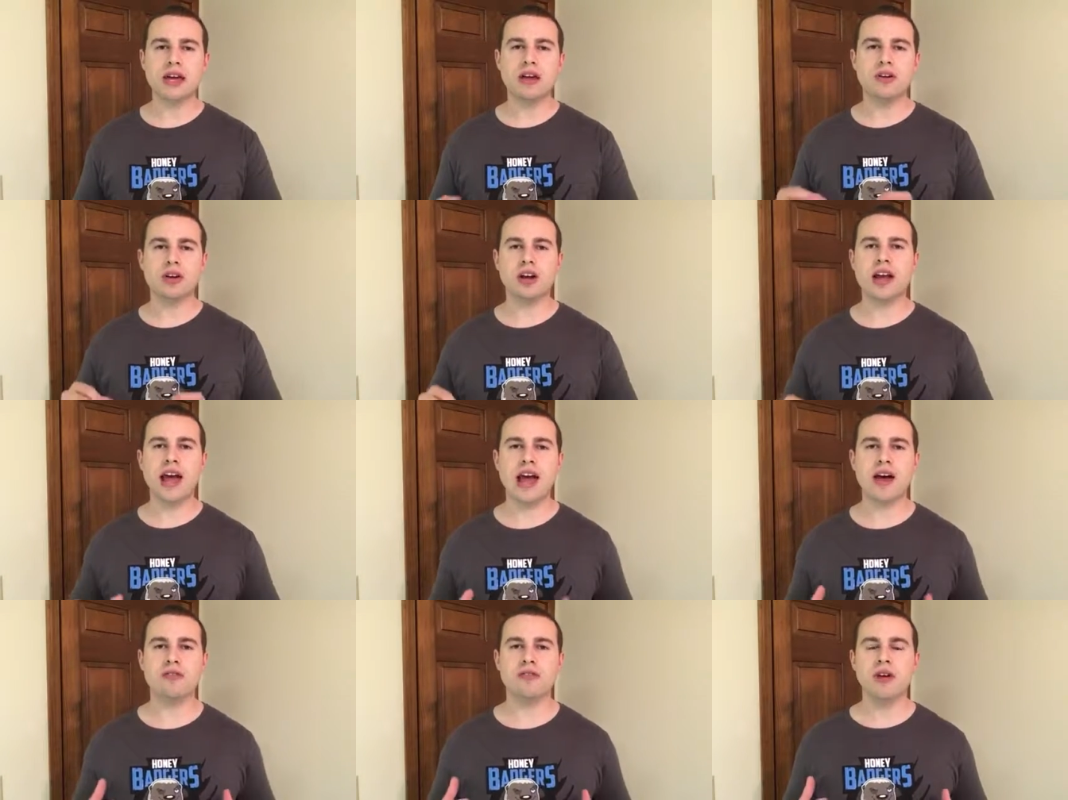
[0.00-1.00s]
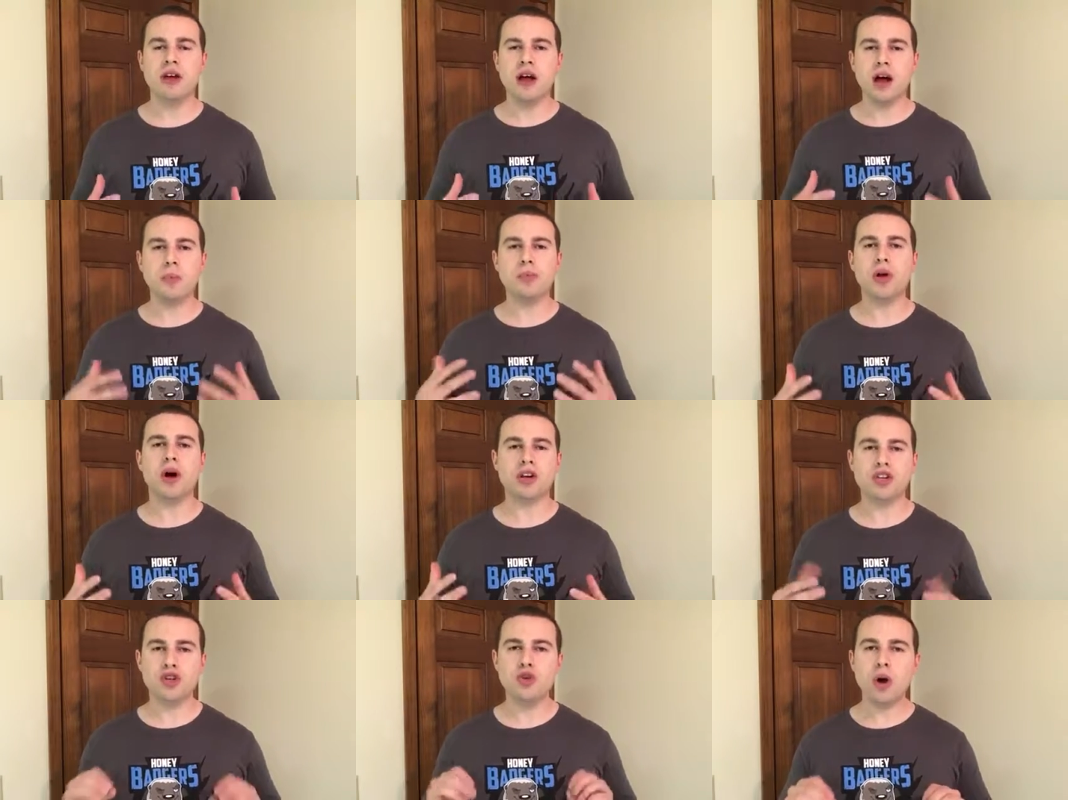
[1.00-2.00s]
Okay, you're gonna have a
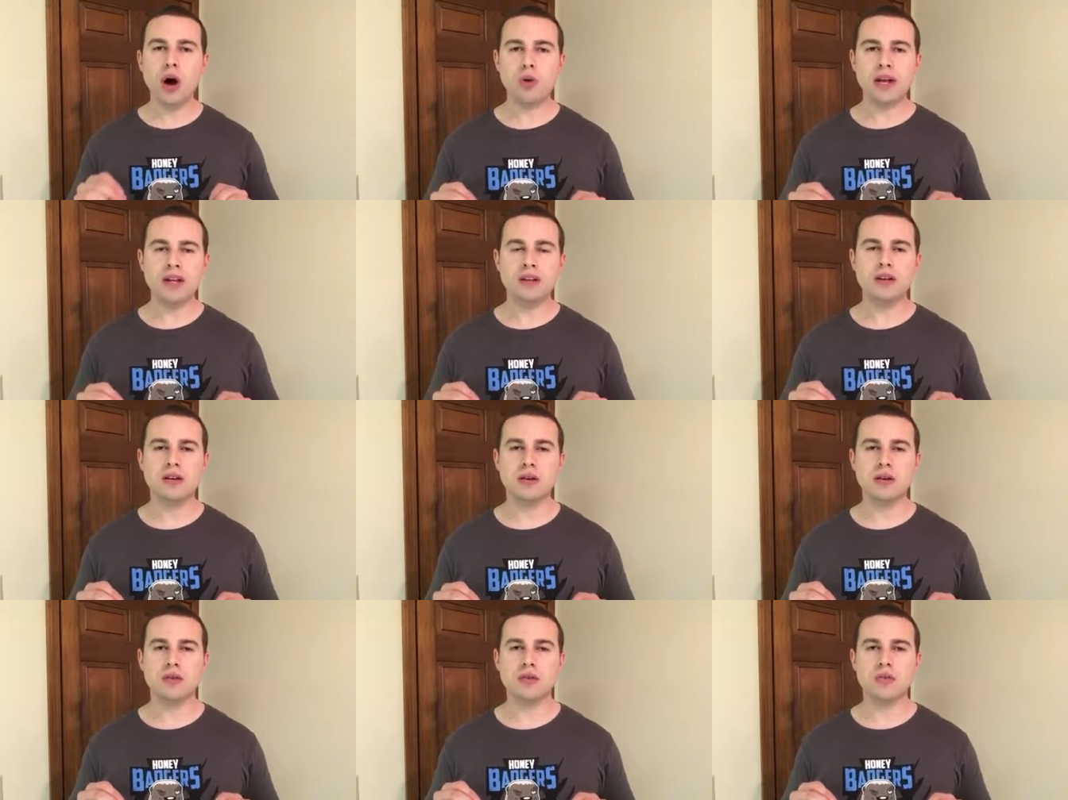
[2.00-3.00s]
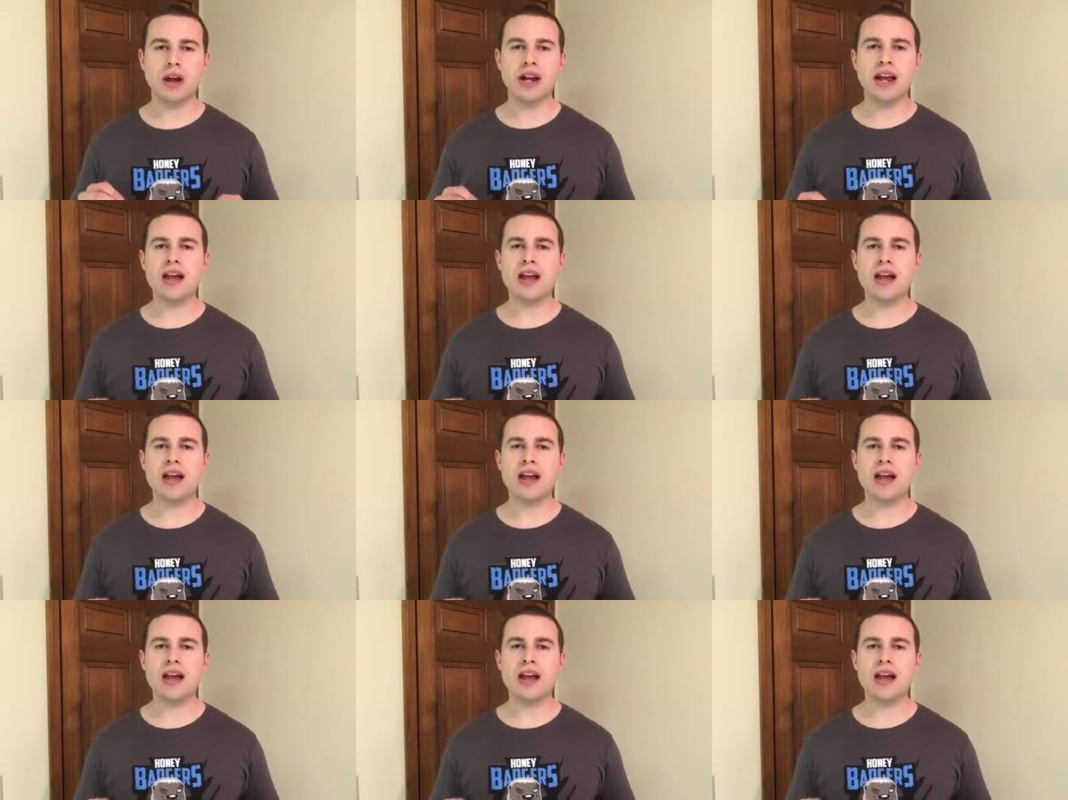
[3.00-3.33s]
blog, you own it, right?